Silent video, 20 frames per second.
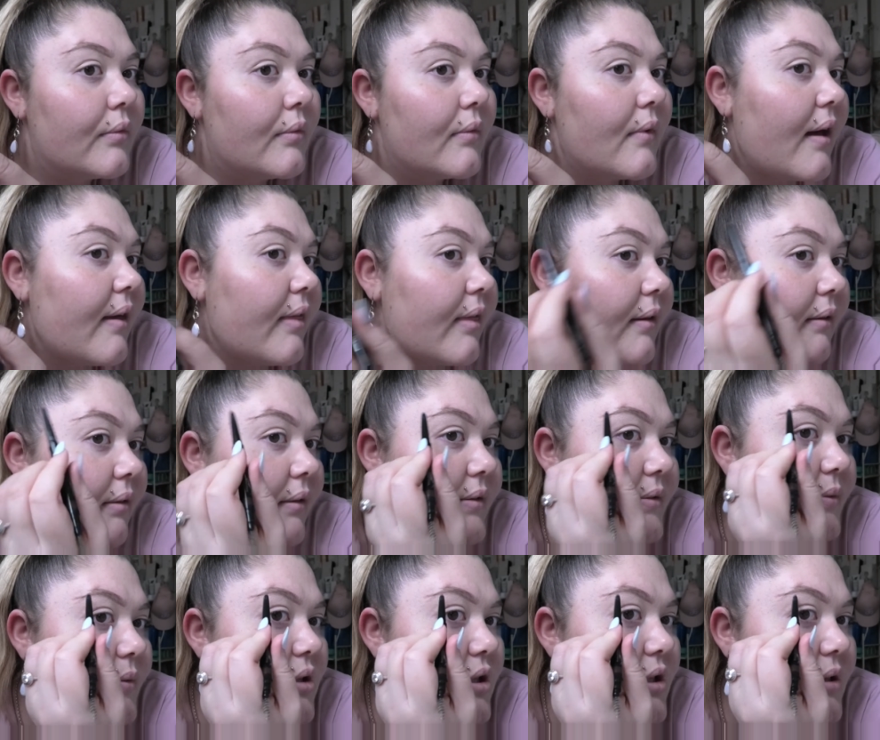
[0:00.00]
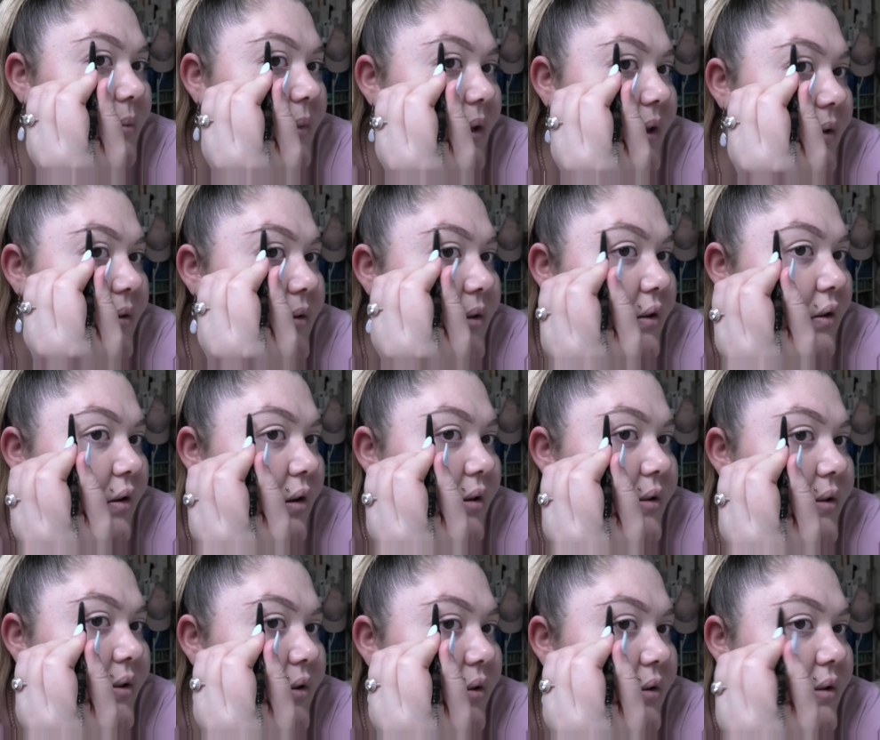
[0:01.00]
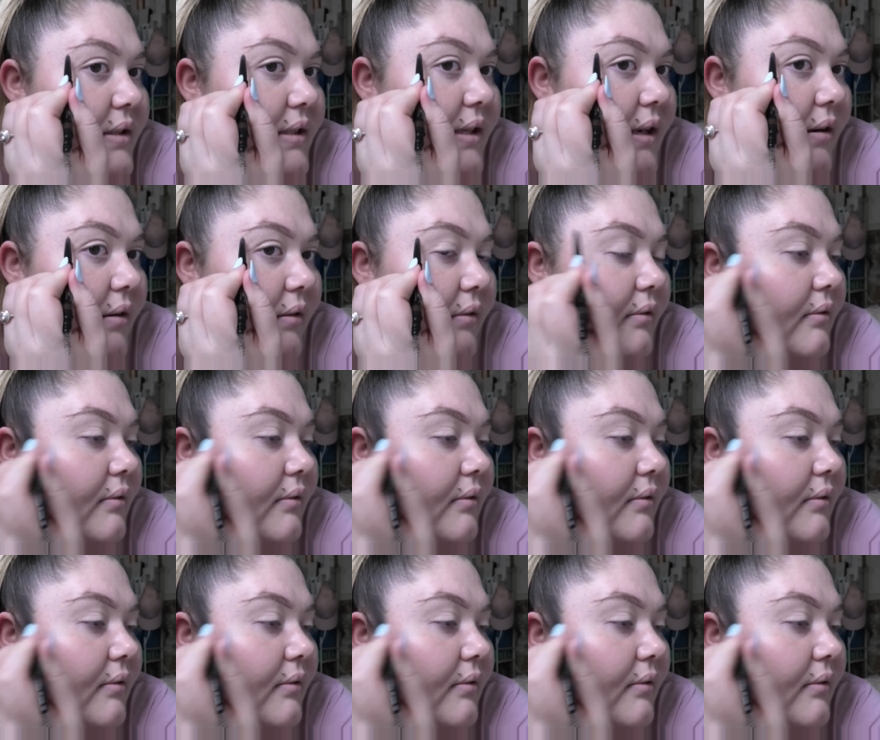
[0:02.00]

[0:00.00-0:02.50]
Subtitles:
I think that's what she means, across, not down.